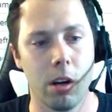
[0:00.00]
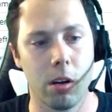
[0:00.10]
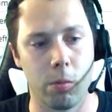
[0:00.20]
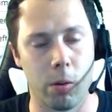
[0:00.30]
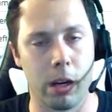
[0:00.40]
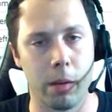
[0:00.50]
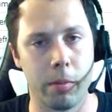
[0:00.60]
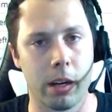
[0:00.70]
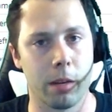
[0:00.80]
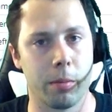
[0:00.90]
why I'm
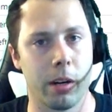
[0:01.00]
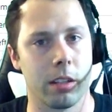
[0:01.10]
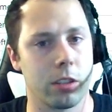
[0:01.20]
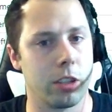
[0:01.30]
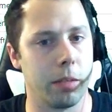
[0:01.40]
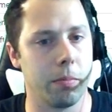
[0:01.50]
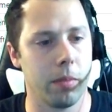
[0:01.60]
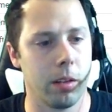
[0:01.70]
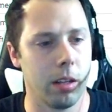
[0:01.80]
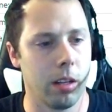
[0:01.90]
not going to buy this Jeep.
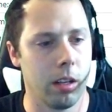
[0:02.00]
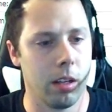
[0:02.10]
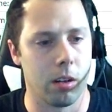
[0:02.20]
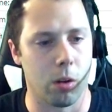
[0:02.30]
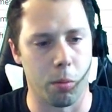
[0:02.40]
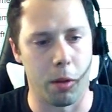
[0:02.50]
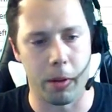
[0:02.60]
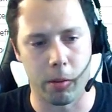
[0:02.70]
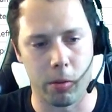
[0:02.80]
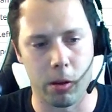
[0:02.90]
Or
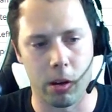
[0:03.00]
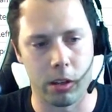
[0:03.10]
maybe I will.